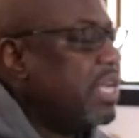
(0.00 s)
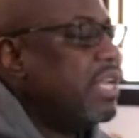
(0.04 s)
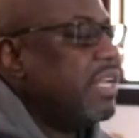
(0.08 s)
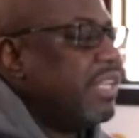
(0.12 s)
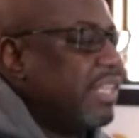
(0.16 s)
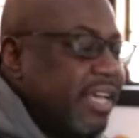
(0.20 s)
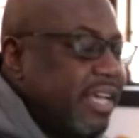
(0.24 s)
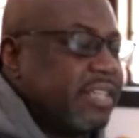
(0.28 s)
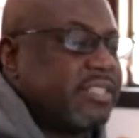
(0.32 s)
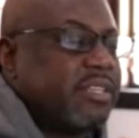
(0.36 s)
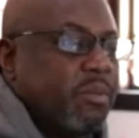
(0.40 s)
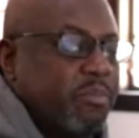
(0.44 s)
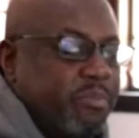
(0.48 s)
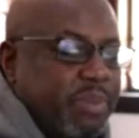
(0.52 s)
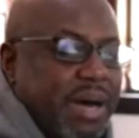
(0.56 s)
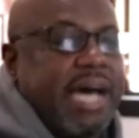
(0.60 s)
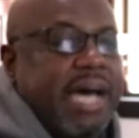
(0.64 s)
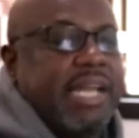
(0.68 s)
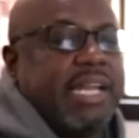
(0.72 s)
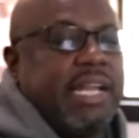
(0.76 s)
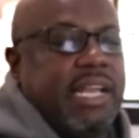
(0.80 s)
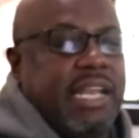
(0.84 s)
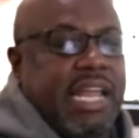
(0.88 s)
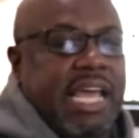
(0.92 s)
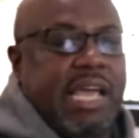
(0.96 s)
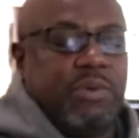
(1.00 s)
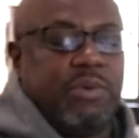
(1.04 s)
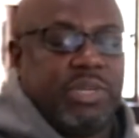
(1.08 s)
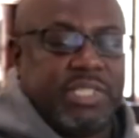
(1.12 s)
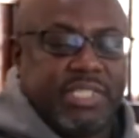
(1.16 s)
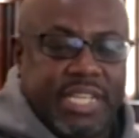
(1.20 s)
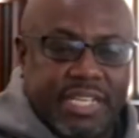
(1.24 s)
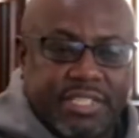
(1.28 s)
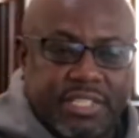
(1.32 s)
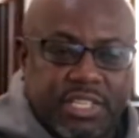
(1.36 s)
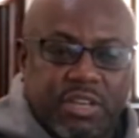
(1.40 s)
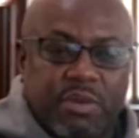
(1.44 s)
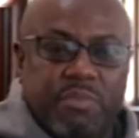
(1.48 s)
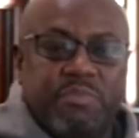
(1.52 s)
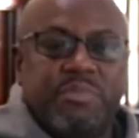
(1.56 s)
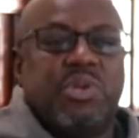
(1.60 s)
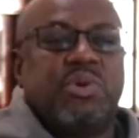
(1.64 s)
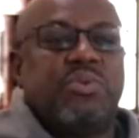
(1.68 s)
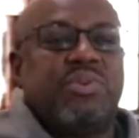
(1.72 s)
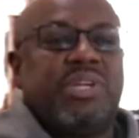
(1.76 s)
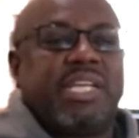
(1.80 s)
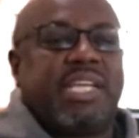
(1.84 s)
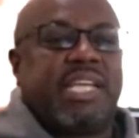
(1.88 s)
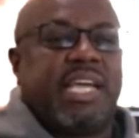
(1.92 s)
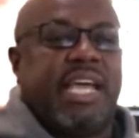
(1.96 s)
There's a body language that's
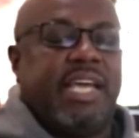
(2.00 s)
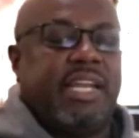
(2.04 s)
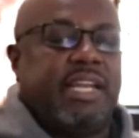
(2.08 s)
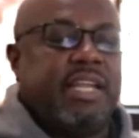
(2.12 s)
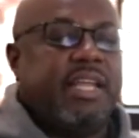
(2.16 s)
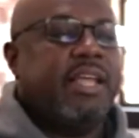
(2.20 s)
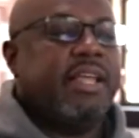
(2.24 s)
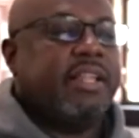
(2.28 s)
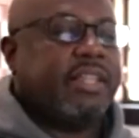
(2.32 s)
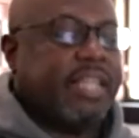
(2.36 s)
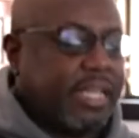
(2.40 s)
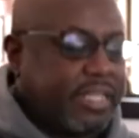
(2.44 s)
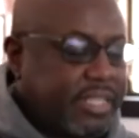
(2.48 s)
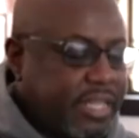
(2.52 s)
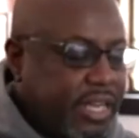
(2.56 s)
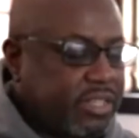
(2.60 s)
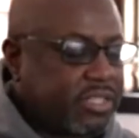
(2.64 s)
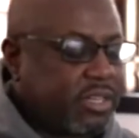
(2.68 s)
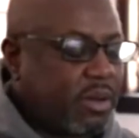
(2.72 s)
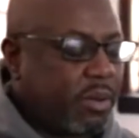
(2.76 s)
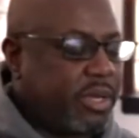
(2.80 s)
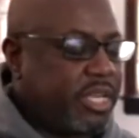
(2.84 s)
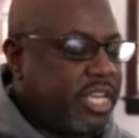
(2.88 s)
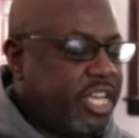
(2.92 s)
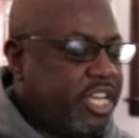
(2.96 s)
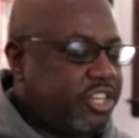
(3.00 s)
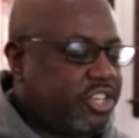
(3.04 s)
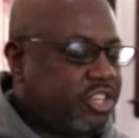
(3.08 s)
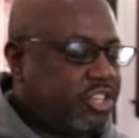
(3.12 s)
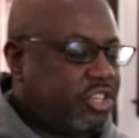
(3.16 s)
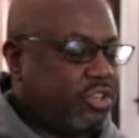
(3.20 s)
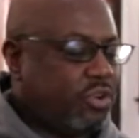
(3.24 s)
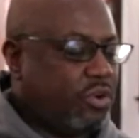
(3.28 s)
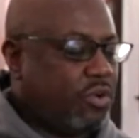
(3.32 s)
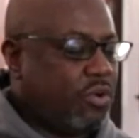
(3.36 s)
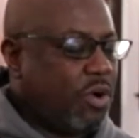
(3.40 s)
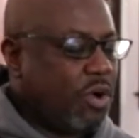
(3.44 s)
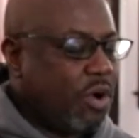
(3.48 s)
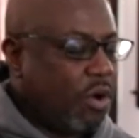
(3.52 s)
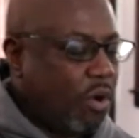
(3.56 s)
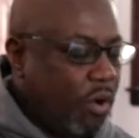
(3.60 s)
communicating that there's an issue